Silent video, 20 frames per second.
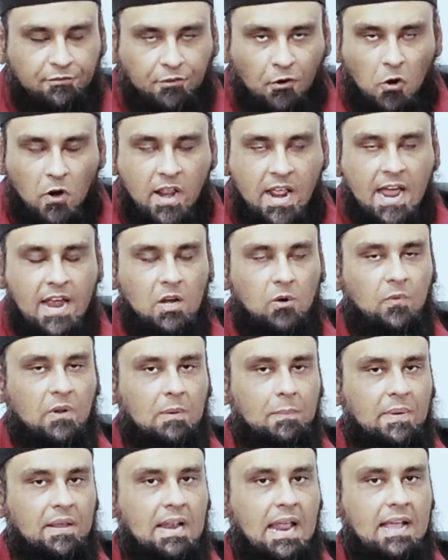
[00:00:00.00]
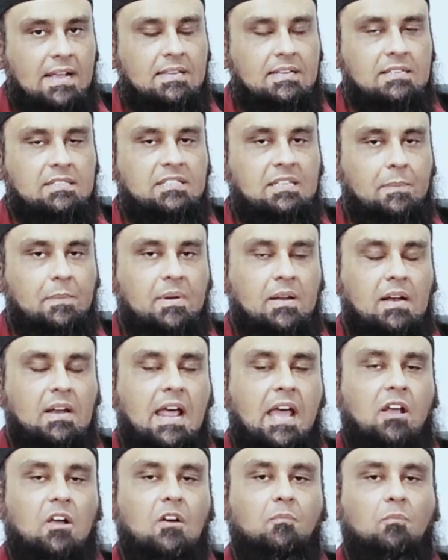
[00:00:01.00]
forehead will be like just similar
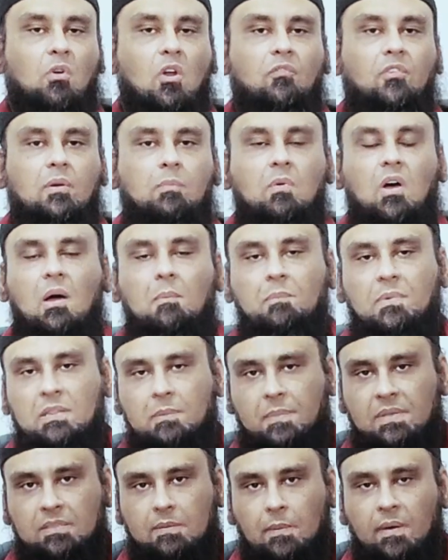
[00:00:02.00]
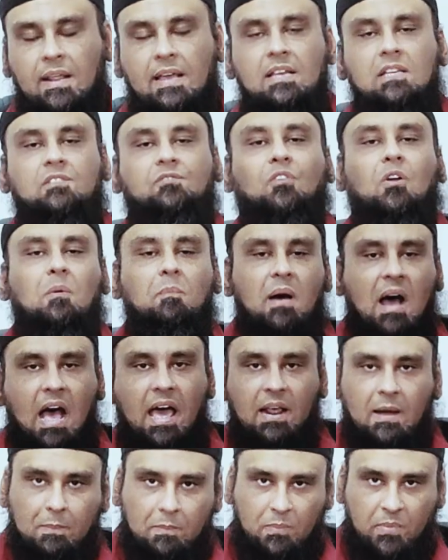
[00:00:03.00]
like a Prophet Muhammad. He is from
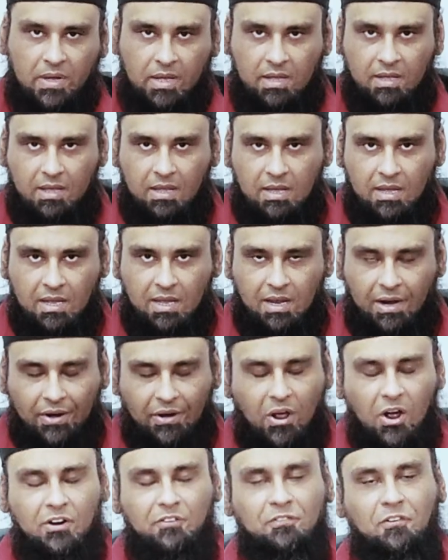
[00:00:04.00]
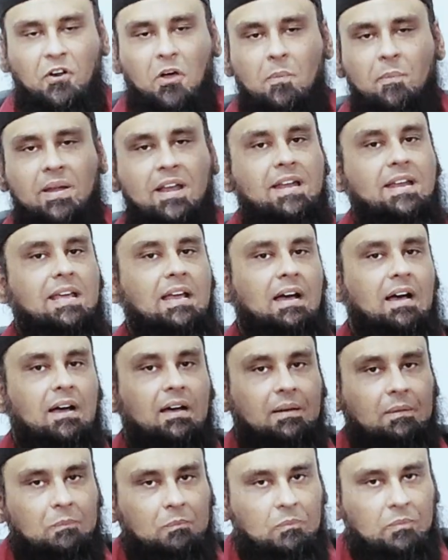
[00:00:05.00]
Arab, not from
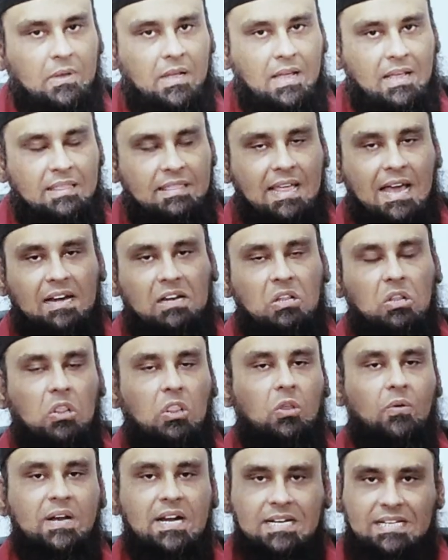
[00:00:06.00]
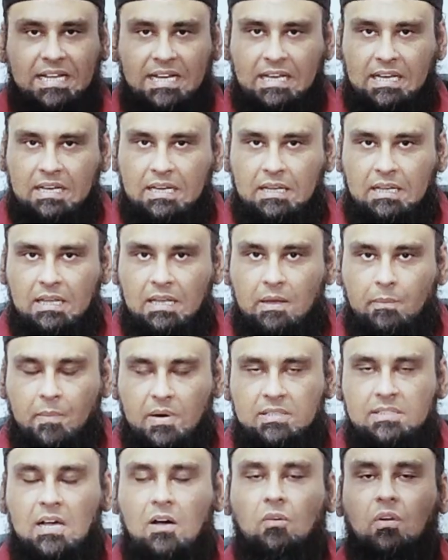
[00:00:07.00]
India. That lunatic
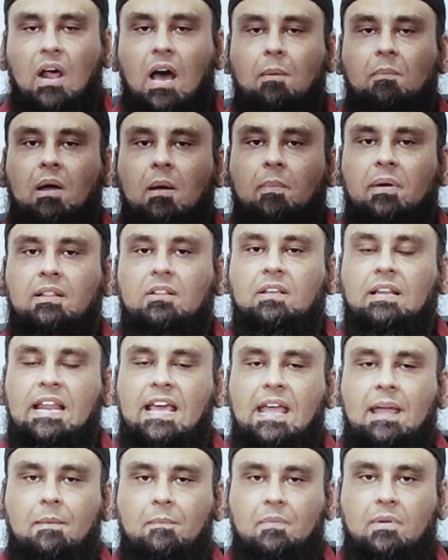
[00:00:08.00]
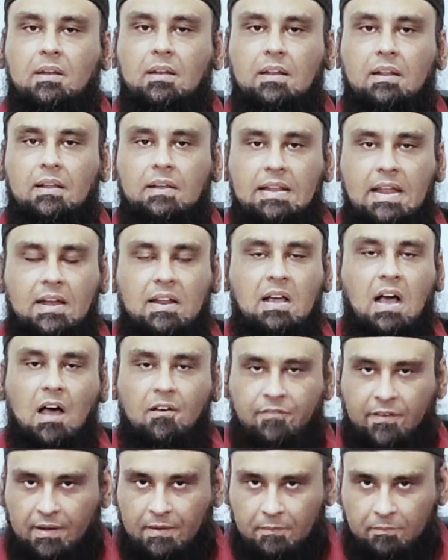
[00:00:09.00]
Mirza Ghulam Ahmad claimed, that
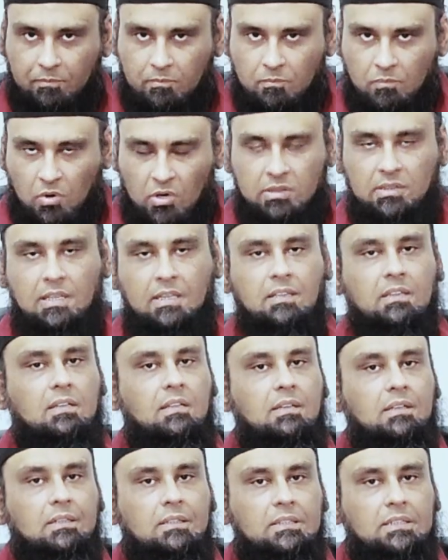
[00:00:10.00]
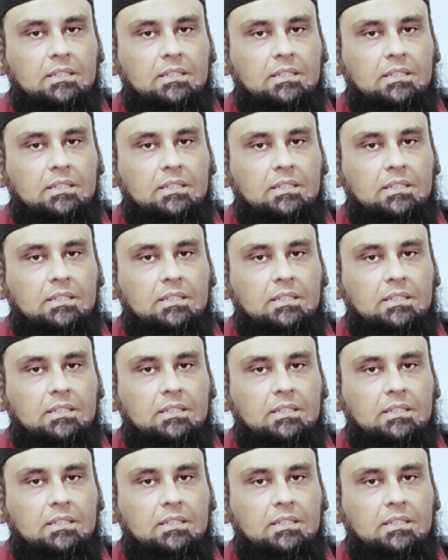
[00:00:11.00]
kafir, murtad,